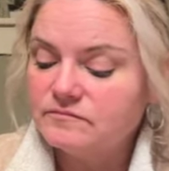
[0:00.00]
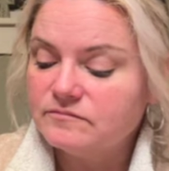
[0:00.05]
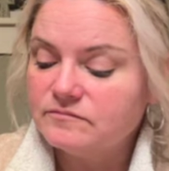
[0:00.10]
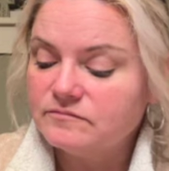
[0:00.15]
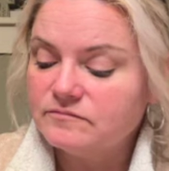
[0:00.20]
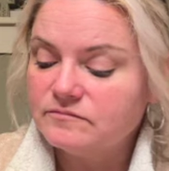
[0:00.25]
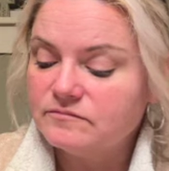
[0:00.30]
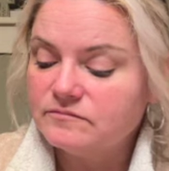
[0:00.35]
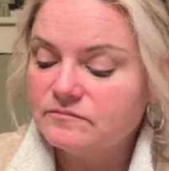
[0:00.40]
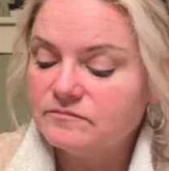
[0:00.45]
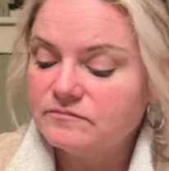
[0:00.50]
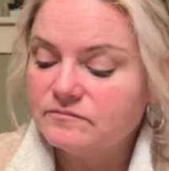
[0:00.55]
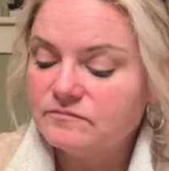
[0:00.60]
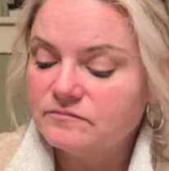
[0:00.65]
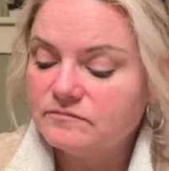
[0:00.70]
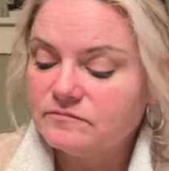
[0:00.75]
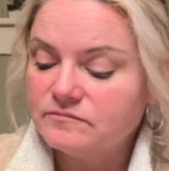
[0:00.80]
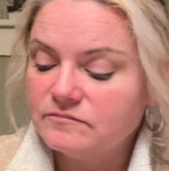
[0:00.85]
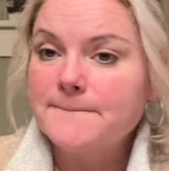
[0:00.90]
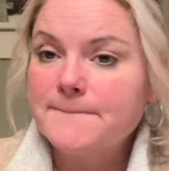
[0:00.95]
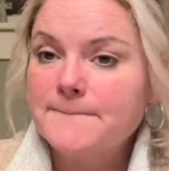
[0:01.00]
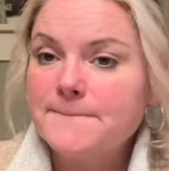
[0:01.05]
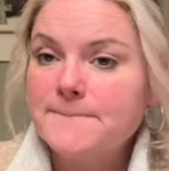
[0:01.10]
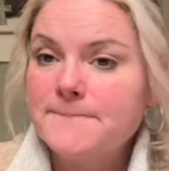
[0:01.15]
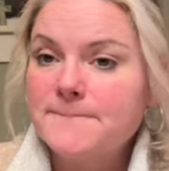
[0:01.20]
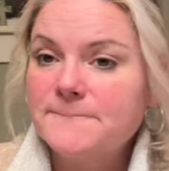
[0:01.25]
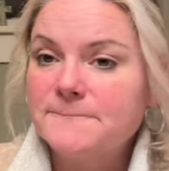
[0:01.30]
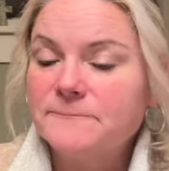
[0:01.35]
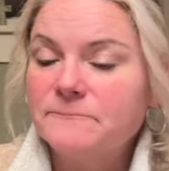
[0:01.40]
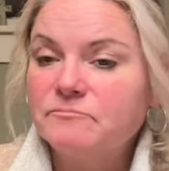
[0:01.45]

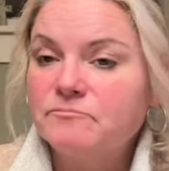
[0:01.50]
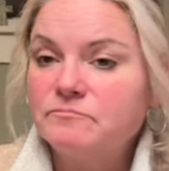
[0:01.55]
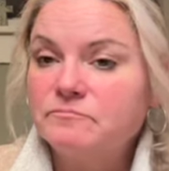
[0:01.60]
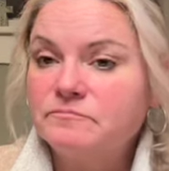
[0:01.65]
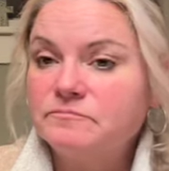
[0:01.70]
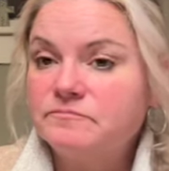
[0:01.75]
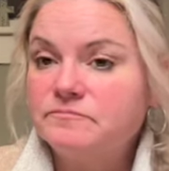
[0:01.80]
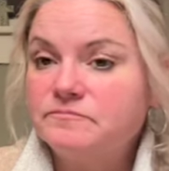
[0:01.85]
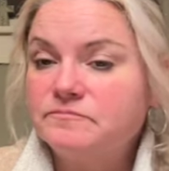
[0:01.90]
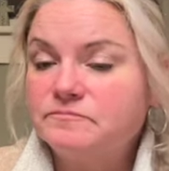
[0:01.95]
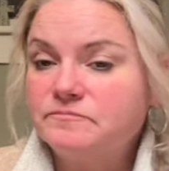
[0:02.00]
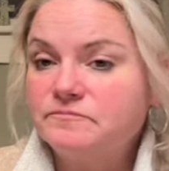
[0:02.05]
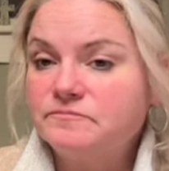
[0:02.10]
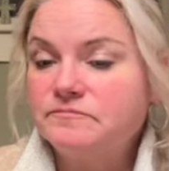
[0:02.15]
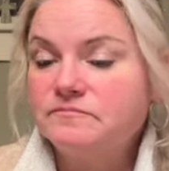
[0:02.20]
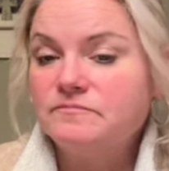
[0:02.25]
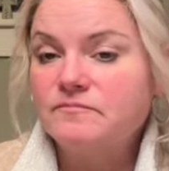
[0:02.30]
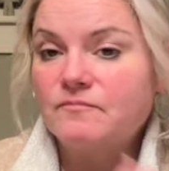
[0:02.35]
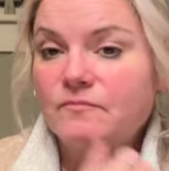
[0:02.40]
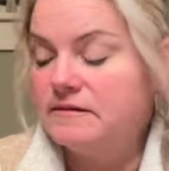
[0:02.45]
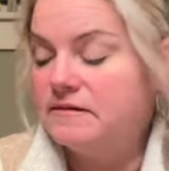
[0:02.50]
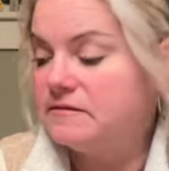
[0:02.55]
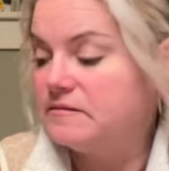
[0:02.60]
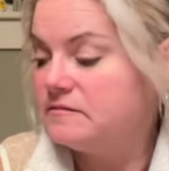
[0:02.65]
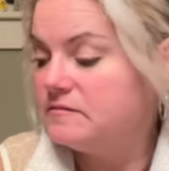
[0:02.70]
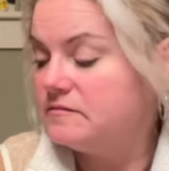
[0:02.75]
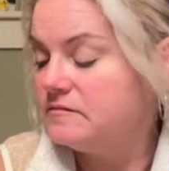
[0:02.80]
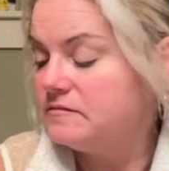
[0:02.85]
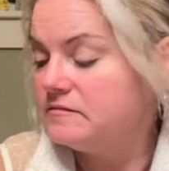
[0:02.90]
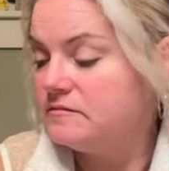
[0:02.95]

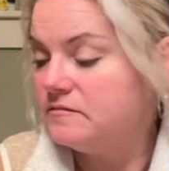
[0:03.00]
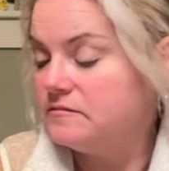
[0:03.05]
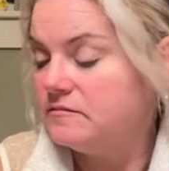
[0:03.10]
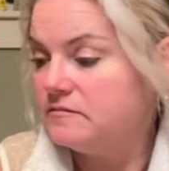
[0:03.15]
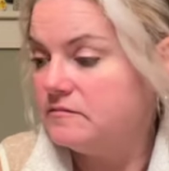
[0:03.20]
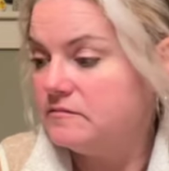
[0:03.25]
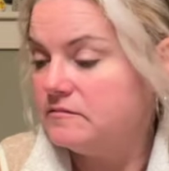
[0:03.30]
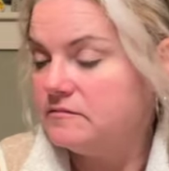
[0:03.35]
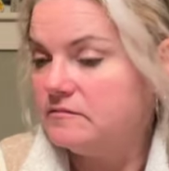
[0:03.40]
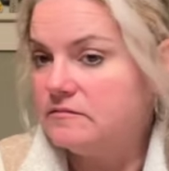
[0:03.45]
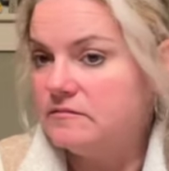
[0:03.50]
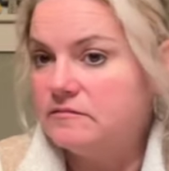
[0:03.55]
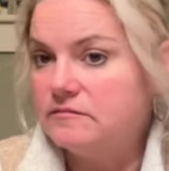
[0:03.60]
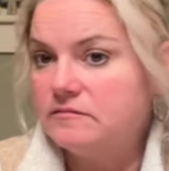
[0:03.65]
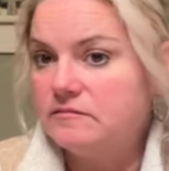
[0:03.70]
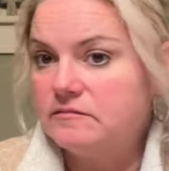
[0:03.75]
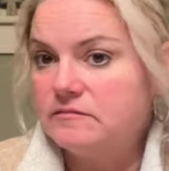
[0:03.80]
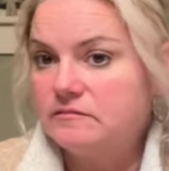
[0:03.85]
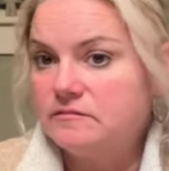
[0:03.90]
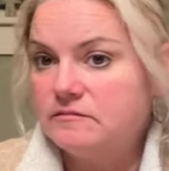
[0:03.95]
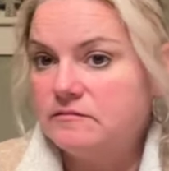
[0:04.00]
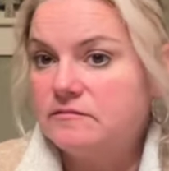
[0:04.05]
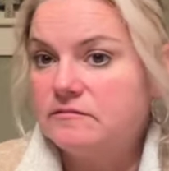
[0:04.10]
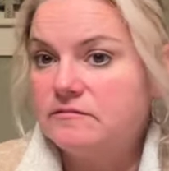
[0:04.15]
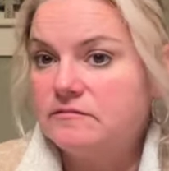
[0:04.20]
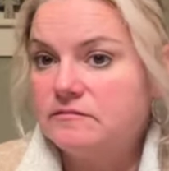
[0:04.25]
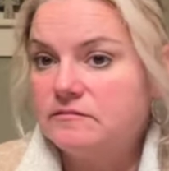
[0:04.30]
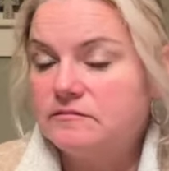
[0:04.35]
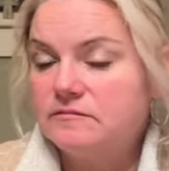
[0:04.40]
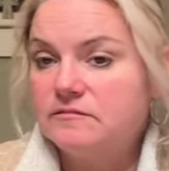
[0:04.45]

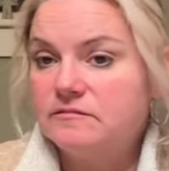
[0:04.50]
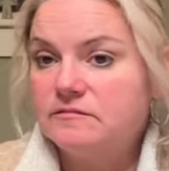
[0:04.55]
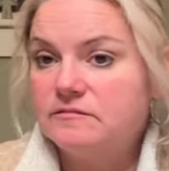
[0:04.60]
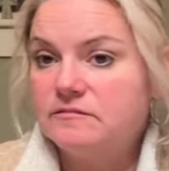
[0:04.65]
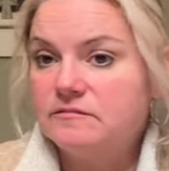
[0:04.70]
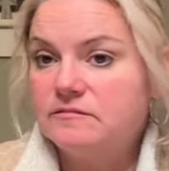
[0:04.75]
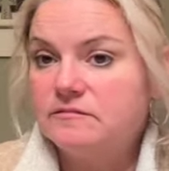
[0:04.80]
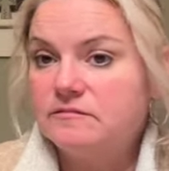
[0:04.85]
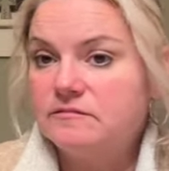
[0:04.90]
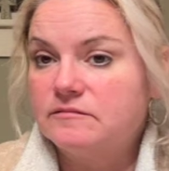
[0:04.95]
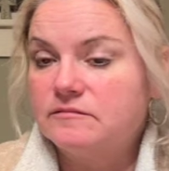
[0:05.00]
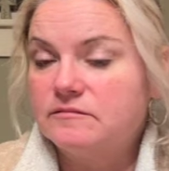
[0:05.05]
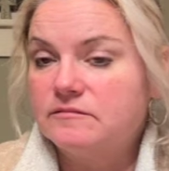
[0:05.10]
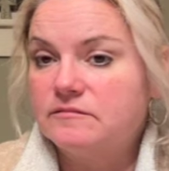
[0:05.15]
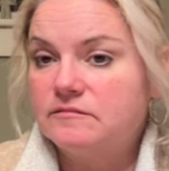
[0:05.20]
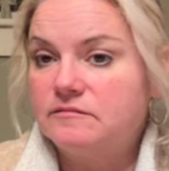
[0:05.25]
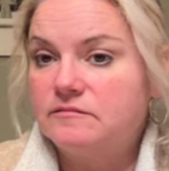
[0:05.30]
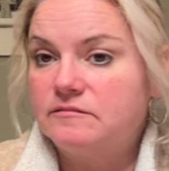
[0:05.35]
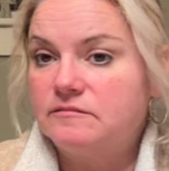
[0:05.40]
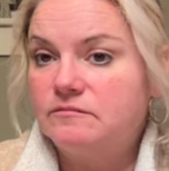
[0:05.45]
[no speech]